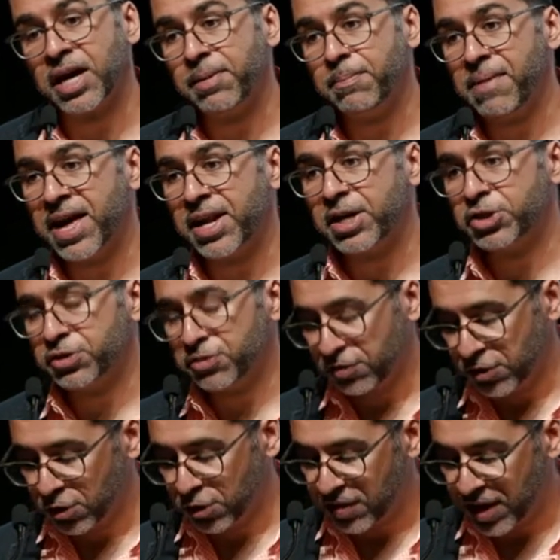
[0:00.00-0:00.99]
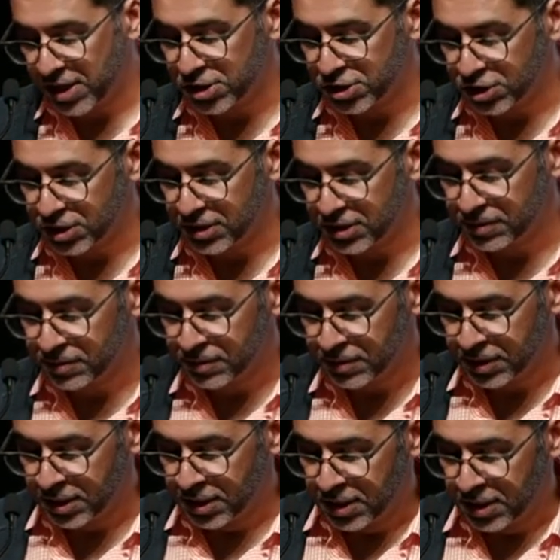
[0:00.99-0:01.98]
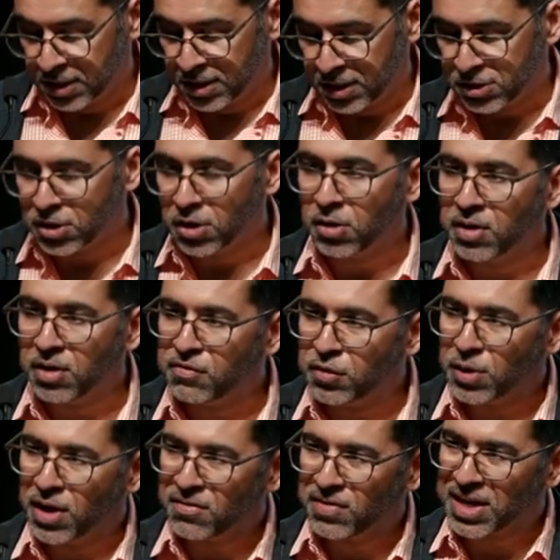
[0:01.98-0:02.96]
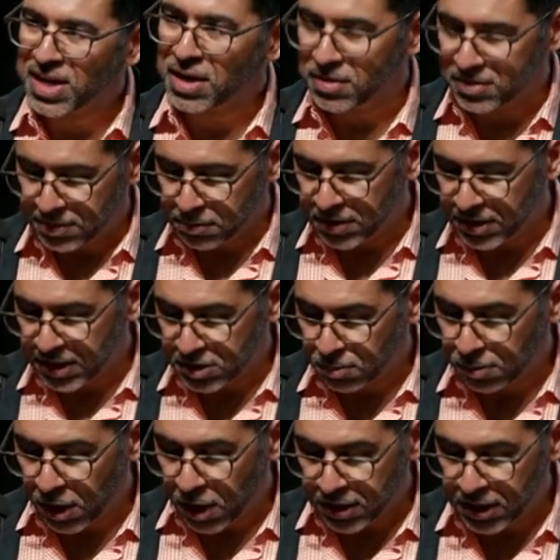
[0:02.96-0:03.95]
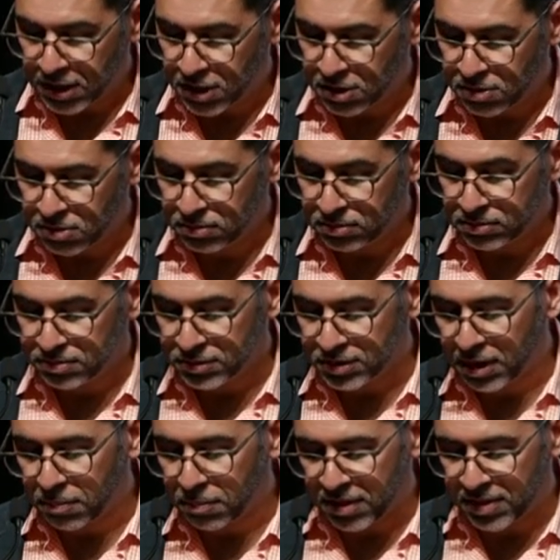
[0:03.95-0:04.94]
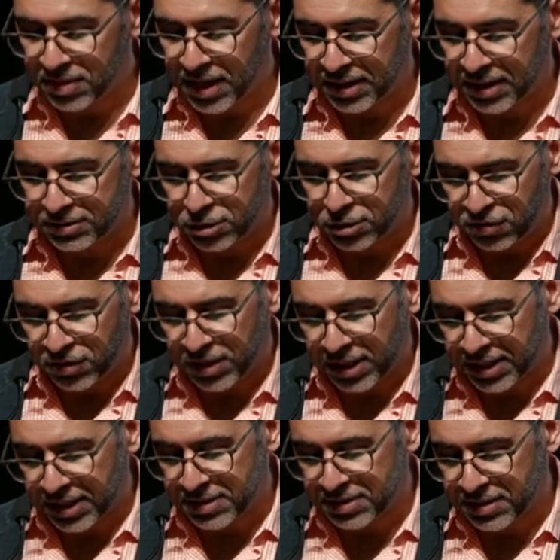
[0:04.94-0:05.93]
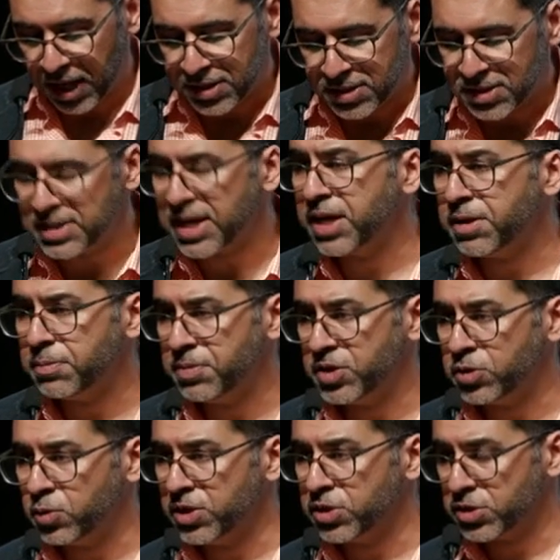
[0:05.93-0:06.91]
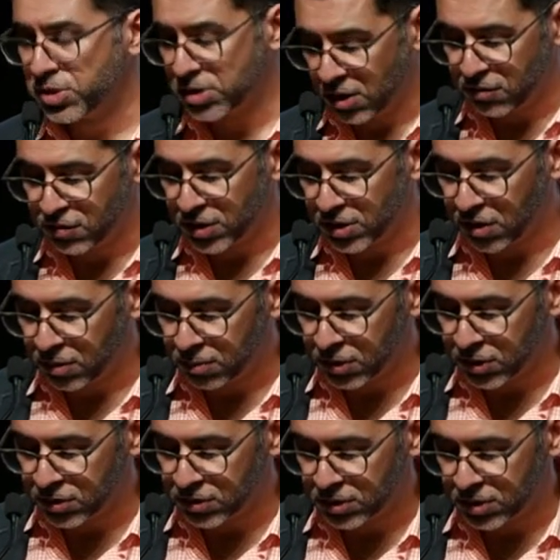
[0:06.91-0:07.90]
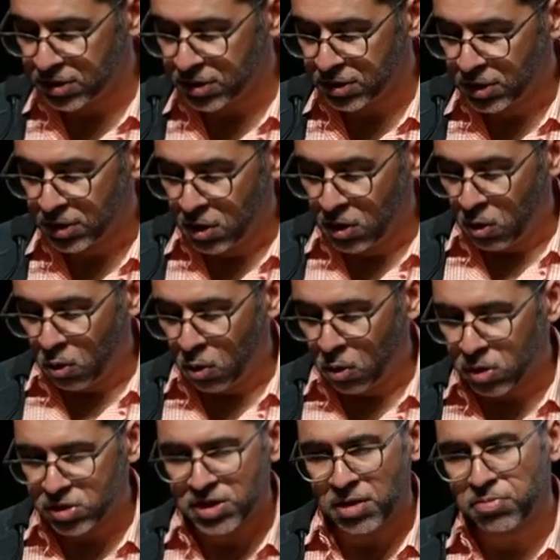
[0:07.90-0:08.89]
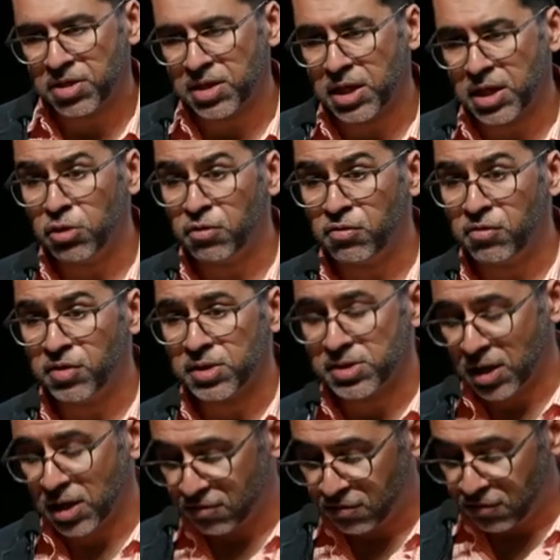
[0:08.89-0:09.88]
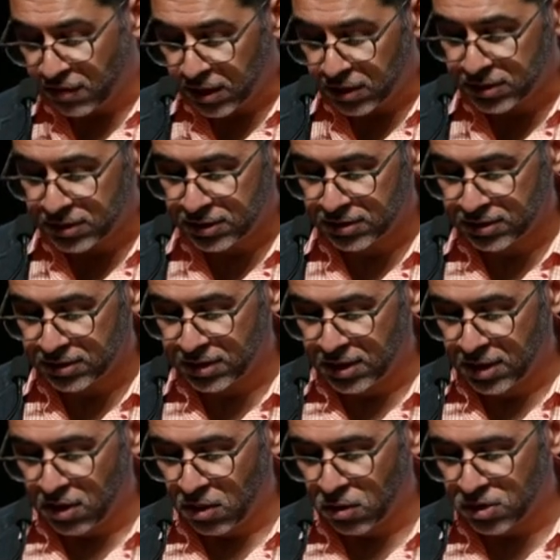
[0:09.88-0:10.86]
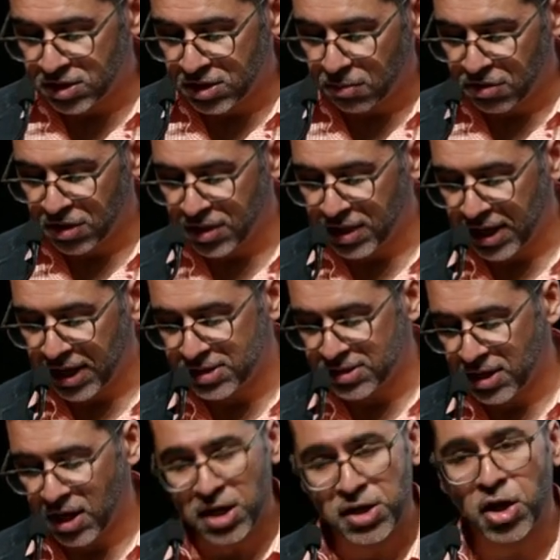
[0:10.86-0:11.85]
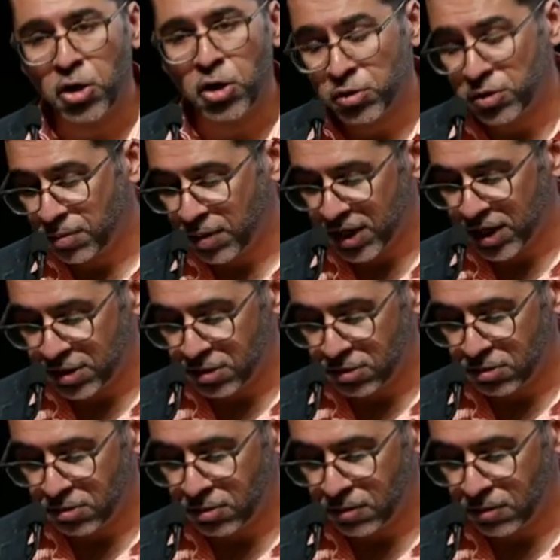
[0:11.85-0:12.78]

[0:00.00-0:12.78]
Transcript: to manage your flow of energy. So if you have like a, something that's blocking you, something that you feel like is unsaid between yourself and another person, or something that you feel is unfelt, or something that is unowned by you,